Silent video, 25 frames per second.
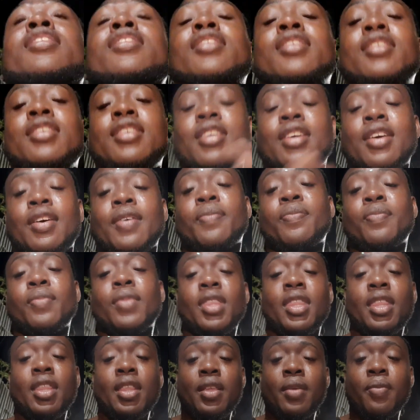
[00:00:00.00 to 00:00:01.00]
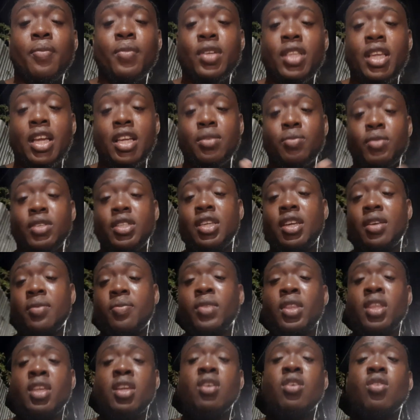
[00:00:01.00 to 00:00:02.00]
Yeah. But as I say,
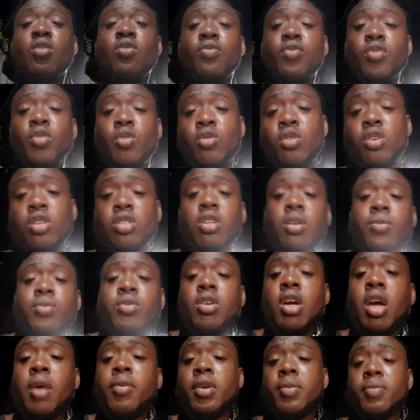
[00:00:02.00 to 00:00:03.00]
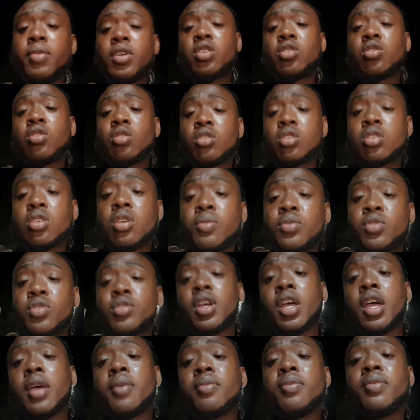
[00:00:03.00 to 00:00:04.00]
if you want to subscribe it, make sure you
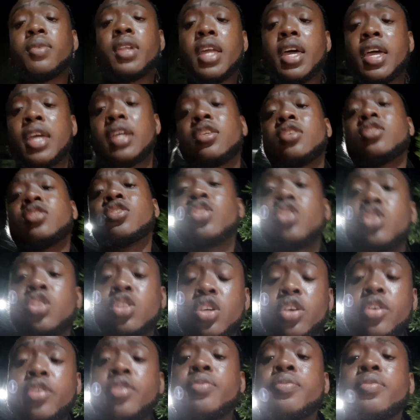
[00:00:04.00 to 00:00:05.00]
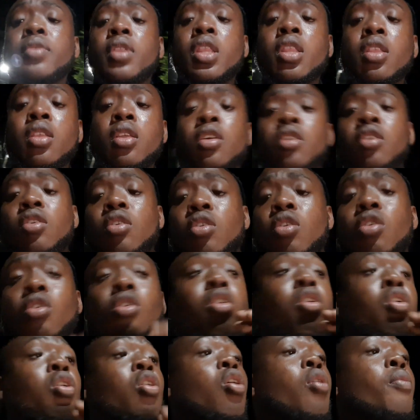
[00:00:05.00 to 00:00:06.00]
subscribe, like, share,
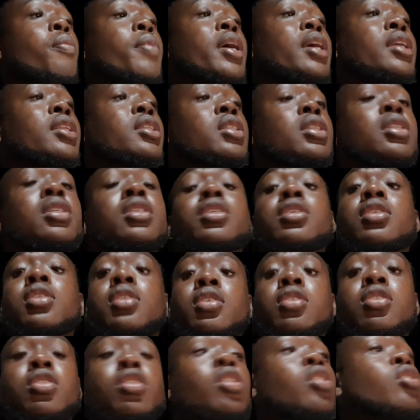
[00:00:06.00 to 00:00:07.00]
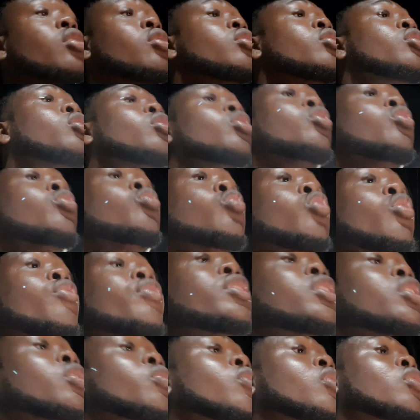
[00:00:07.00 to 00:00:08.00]
comments, you know, do
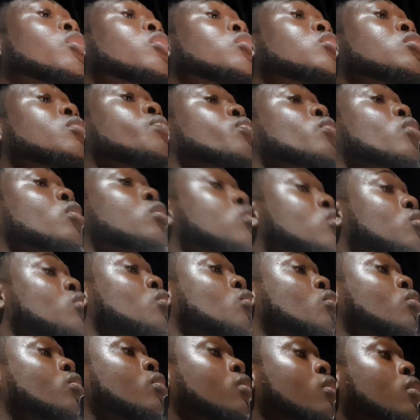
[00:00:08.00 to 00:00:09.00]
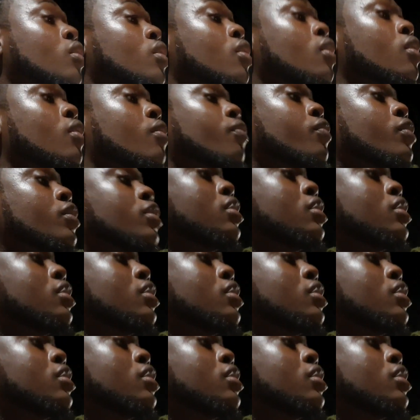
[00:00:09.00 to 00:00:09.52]
everything we're supposed to do. To